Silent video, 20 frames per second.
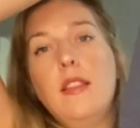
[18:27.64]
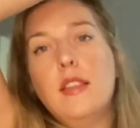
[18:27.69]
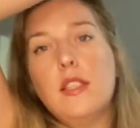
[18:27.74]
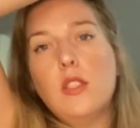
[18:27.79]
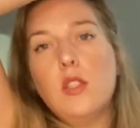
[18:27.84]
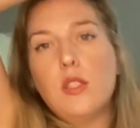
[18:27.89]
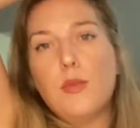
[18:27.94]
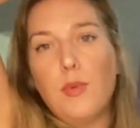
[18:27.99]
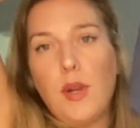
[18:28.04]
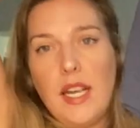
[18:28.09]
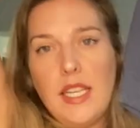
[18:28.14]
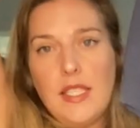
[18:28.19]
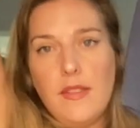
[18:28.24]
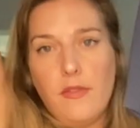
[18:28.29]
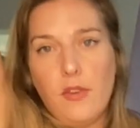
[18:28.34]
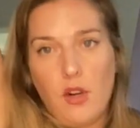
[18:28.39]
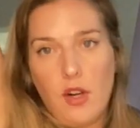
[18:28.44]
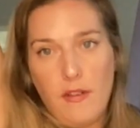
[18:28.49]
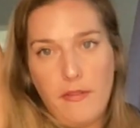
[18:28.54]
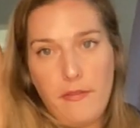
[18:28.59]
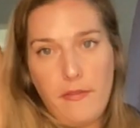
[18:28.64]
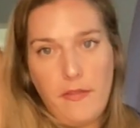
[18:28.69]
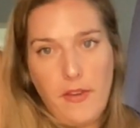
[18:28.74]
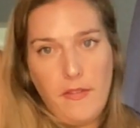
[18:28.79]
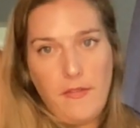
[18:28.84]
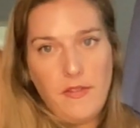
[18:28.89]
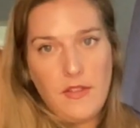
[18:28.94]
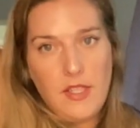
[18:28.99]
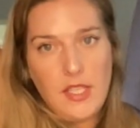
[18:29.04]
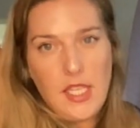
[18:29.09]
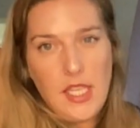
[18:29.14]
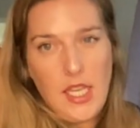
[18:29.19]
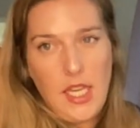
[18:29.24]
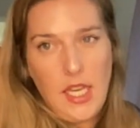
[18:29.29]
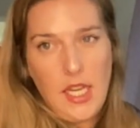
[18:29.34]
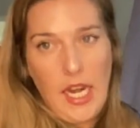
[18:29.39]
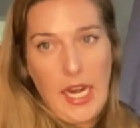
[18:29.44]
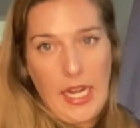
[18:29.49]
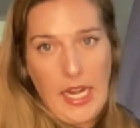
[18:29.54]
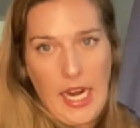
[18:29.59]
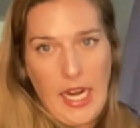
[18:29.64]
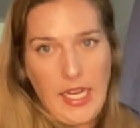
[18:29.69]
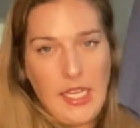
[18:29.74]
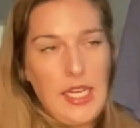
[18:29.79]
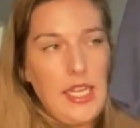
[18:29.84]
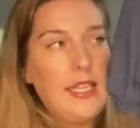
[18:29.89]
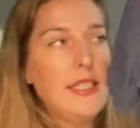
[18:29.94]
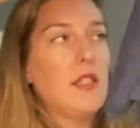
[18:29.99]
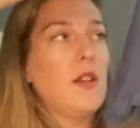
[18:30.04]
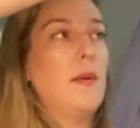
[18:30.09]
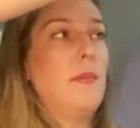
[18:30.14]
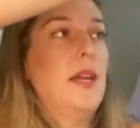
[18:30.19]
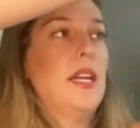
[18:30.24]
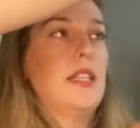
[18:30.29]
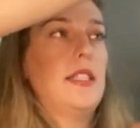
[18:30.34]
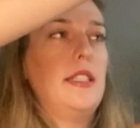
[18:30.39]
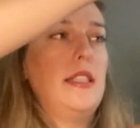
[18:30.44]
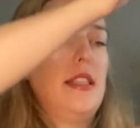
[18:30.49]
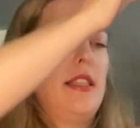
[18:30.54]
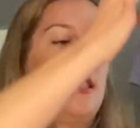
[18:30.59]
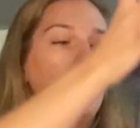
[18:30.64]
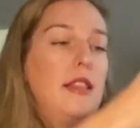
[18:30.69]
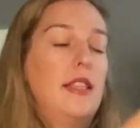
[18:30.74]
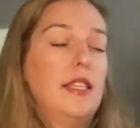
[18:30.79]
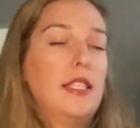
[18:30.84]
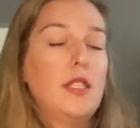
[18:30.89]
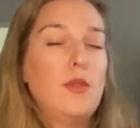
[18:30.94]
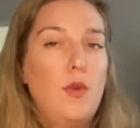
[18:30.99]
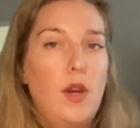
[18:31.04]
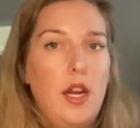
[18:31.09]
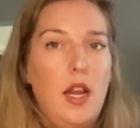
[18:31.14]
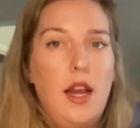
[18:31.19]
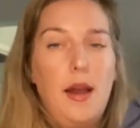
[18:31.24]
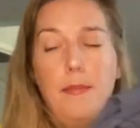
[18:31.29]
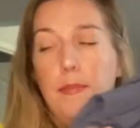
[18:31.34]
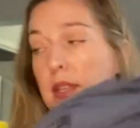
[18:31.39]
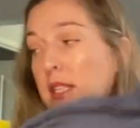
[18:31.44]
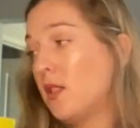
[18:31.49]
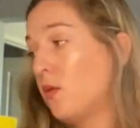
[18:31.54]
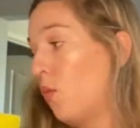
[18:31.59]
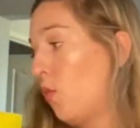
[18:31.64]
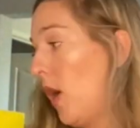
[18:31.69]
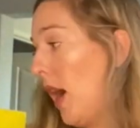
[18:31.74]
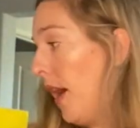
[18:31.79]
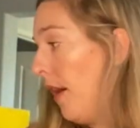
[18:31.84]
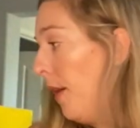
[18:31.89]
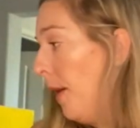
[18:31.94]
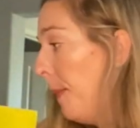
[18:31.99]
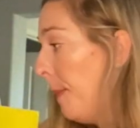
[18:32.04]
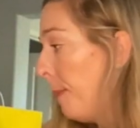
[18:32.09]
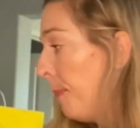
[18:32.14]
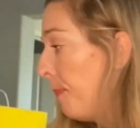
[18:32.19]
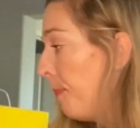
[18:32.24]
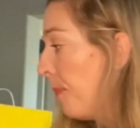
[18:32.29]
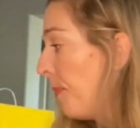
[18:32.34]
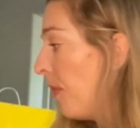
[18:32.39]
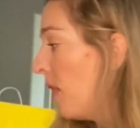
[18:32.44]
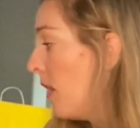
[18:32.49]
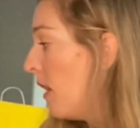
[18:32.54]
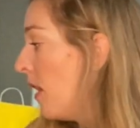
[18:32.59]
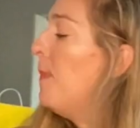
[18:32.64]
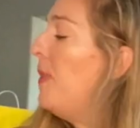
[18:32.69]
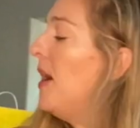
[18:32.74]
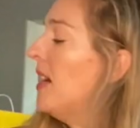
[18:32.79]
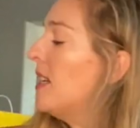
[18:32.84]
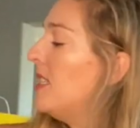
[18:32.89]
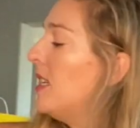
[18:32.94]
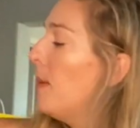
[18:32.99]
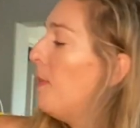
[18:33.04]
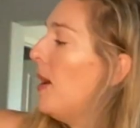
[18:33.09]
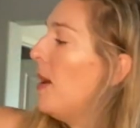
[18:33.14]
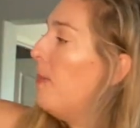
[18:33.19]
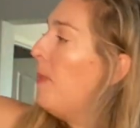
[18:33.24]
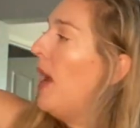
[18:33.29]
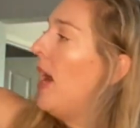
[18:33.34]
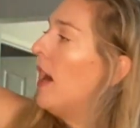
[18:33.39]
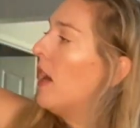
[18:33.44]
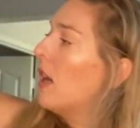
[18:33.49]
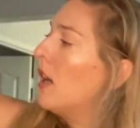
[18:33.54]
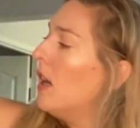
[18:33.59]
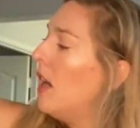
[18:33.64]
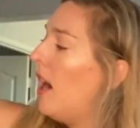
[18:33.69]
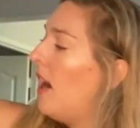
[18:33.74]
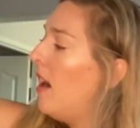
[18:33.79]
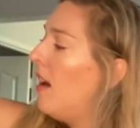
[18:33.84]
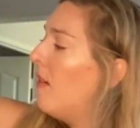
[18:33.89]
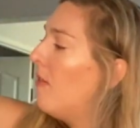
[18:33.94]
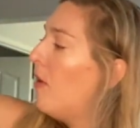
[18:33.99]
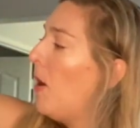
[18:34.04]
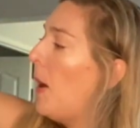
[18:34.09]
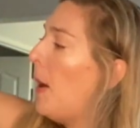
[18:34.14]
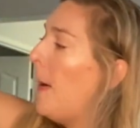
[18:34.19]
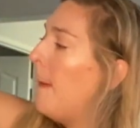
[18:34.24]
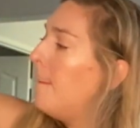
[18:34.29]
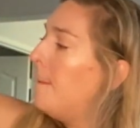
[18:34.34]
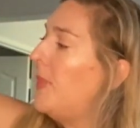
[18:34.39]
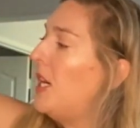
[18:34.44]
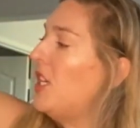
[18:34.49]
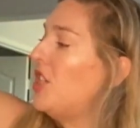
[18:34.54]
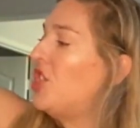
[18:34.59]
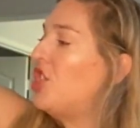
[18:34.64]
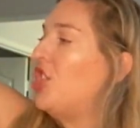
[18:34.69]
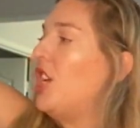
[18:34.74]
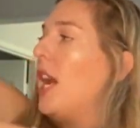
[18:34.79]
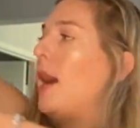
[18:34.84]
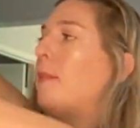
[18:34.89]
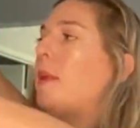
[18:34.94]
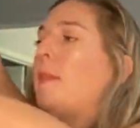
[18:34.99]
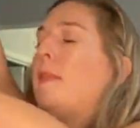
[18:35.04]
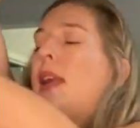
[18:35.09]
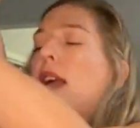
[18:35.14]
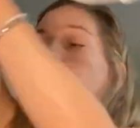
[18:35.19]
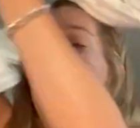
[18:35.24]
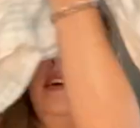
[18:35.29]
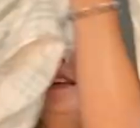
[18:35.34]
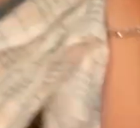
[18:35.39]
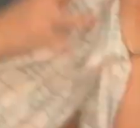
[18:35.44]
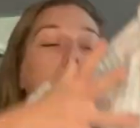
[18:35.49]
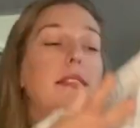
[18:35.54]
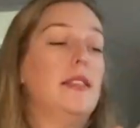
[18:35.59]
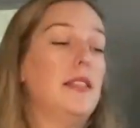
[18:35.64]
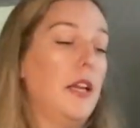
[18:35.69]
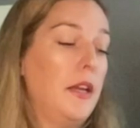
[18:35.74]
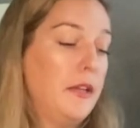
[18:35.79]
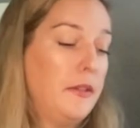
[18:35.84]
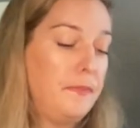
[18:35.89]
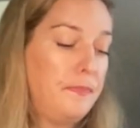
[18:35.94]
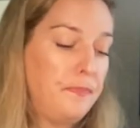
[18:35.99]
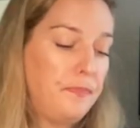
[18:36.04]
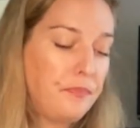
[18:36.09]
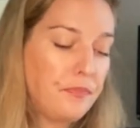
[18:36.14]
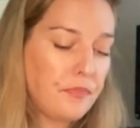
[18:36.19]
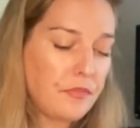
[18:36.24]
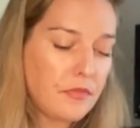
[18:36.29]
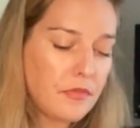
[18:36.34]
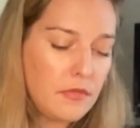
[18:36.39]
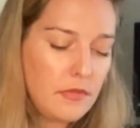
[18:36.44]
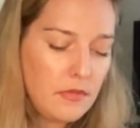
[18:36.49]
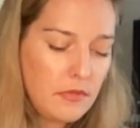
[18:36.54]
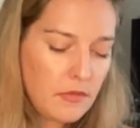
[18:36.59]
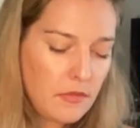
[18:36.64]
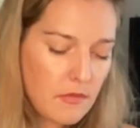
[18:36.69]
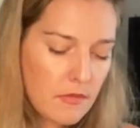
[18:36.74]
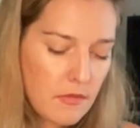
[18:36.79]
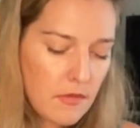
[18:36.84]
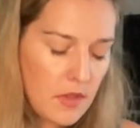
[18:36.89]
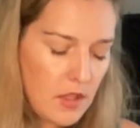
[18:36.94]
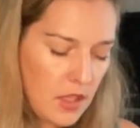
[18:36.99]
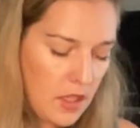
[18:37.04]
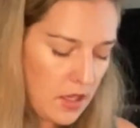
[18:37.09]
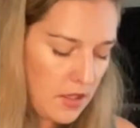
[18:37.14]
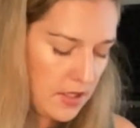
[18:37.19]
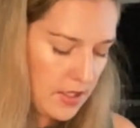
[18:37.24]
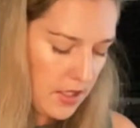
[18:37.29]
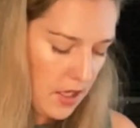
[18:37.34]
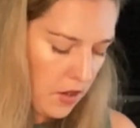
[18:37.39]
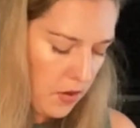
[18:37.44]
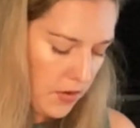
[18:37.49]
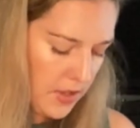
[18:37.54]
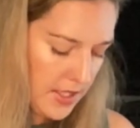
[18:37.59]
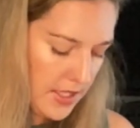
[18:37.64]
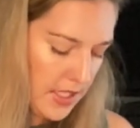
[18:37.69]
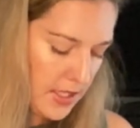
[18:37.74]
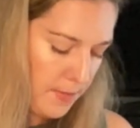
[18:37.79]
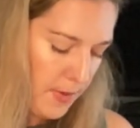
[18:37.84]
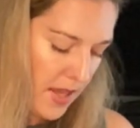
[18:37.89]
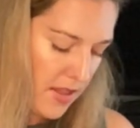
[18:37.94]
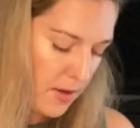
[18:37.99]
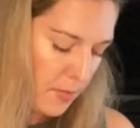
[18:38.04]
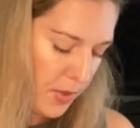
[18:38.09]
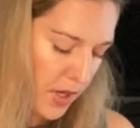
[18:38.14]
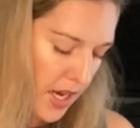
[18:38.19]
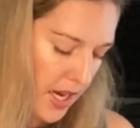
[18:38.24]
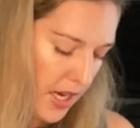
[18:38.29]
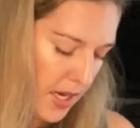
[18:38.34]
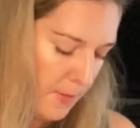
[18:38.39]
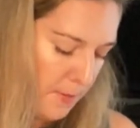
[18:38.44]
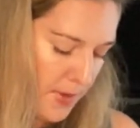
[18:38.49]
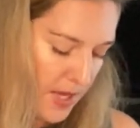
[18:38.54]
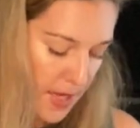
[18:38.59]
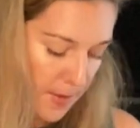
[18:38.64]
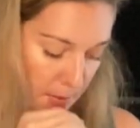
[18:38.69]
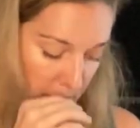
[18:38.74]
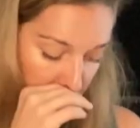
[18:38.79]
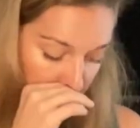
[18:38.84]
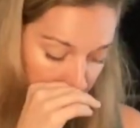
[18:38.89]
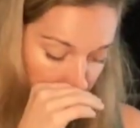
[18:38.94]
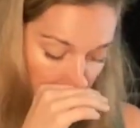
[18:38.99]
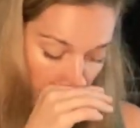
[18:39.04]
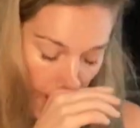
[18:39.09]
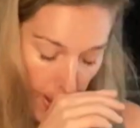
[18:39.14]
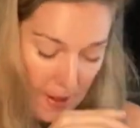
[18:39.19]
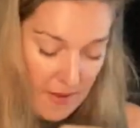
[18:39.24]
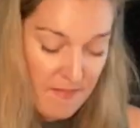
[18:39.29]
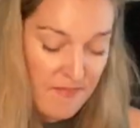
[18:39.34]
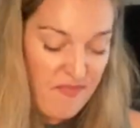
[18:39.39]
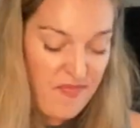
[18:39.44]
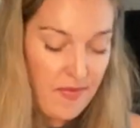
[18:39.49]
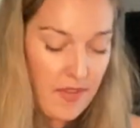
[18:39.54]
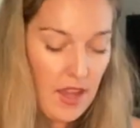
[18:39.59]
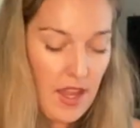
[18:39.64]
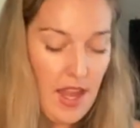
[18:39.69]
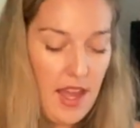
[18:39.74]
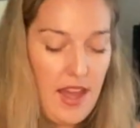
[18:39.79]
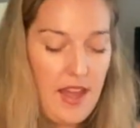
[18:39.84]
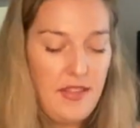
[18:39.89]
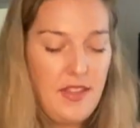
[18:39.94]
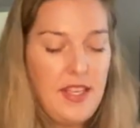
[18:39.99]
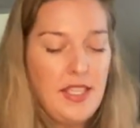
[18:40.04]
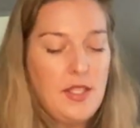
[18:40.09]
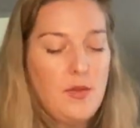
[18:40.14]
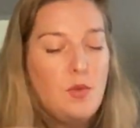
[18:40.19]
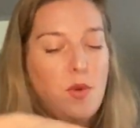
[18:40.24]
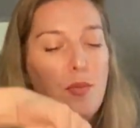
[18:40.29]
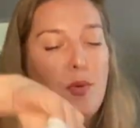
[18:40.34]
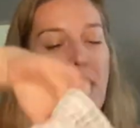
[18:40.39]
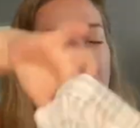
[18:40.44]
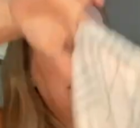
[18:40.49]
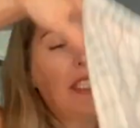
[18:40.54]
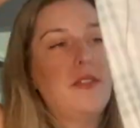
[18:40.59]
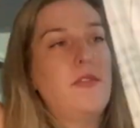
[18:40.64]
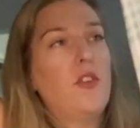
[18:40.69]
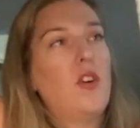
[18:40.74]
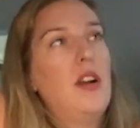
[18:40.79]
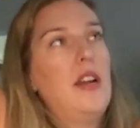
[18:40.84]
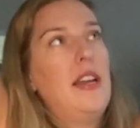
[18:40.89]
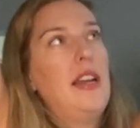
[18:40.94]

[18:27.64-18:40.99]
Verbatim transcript: this was priced for $15.90. So I picked this one up as well. I picked up a pair of pajama pants. So this is by the brand BP and these were priced for